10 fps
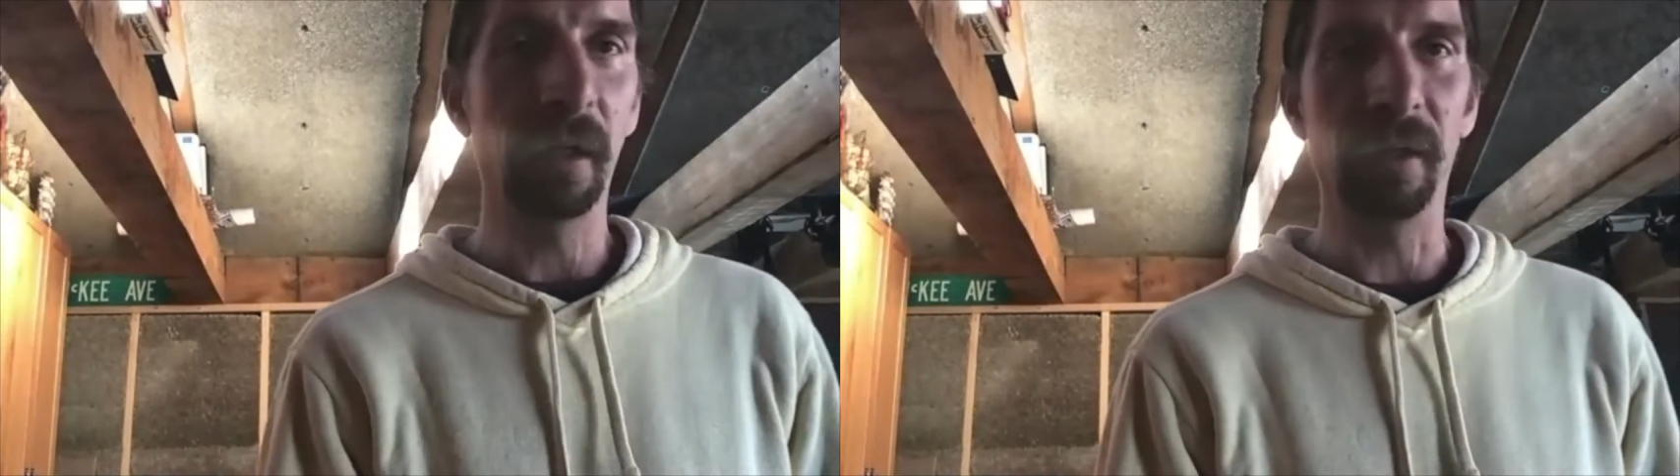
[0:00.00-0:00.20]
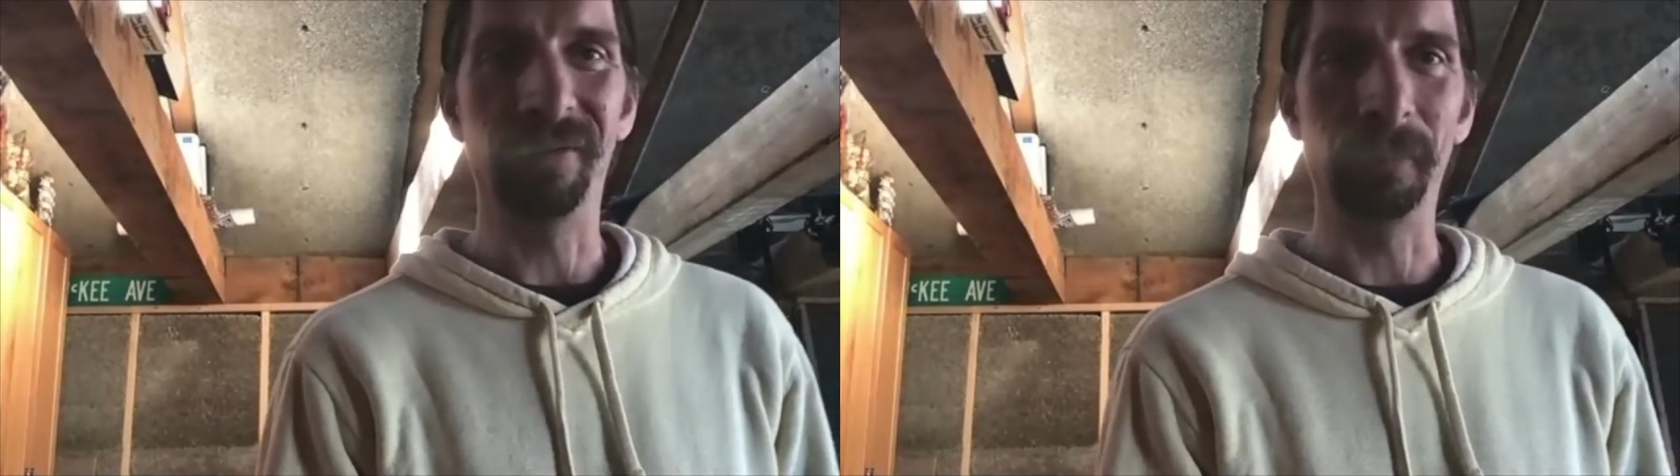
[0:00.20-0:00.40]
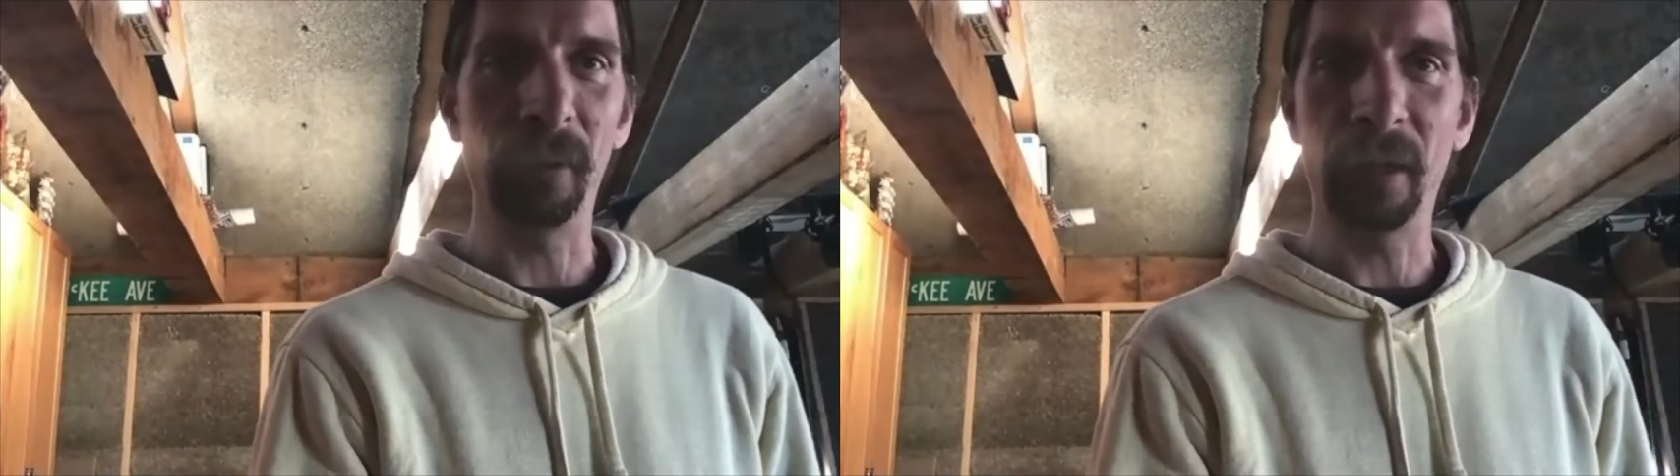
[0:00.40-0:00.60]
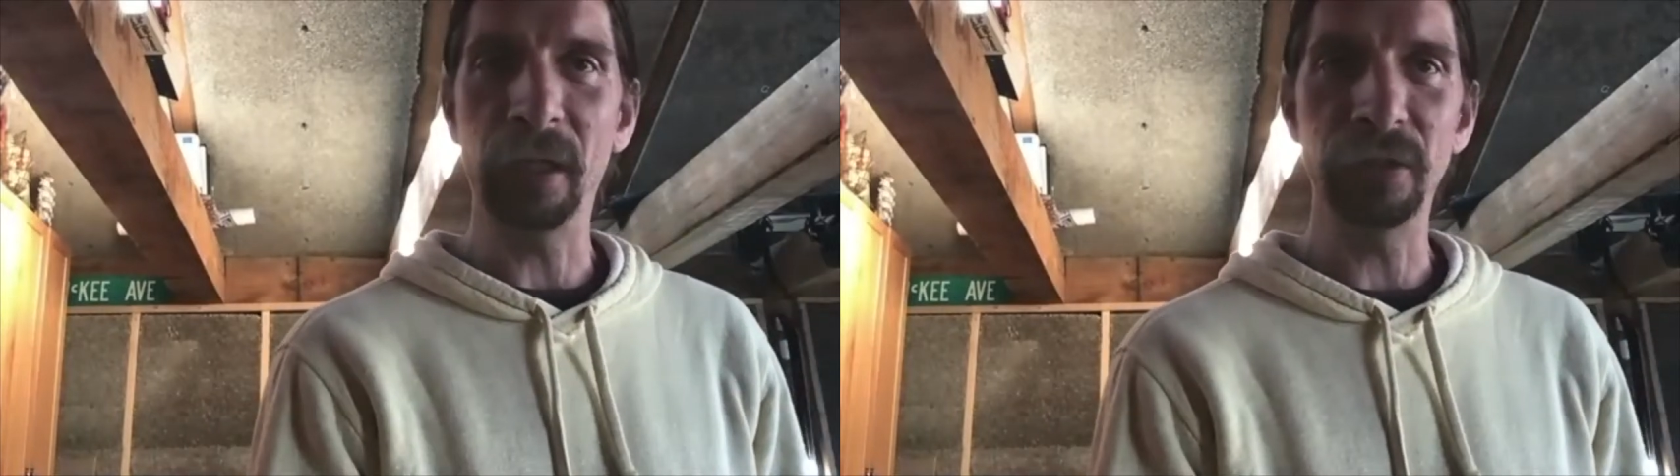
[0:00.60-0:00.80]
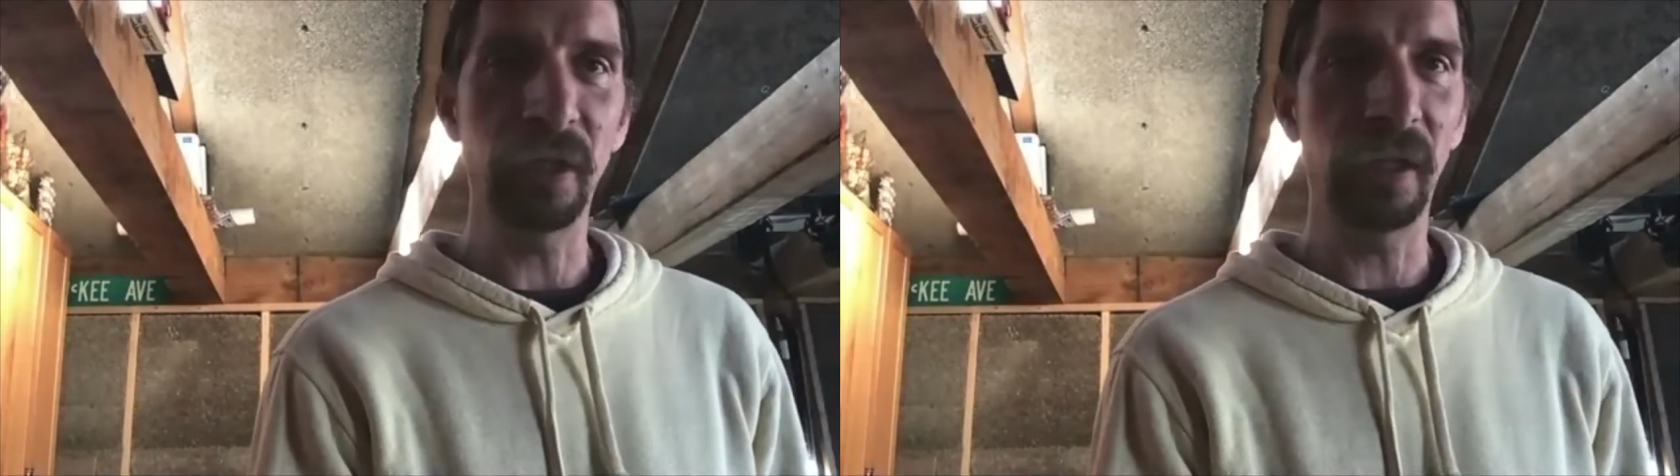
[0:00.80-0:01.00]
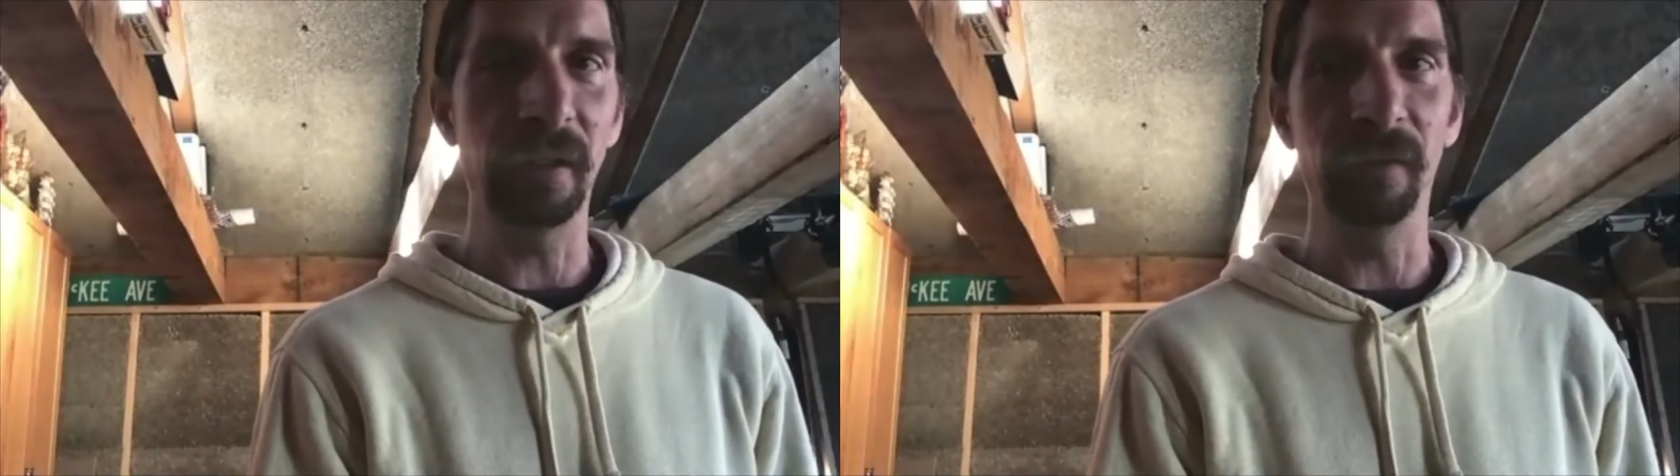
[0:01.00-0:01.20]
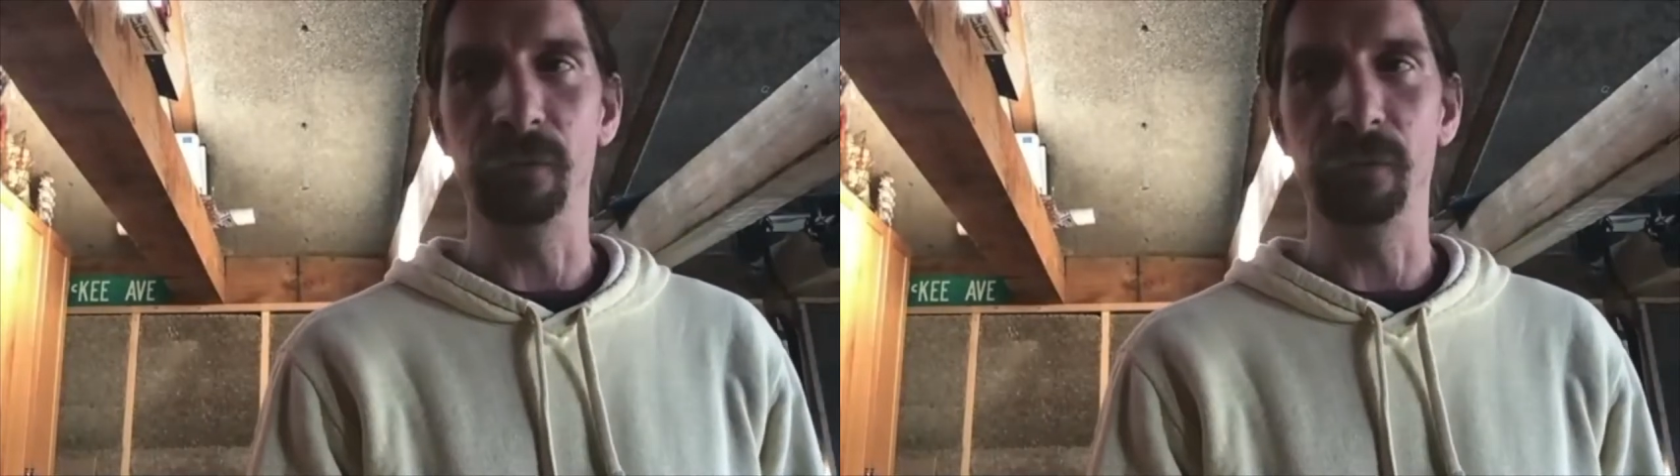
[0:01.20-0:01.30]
supply chains,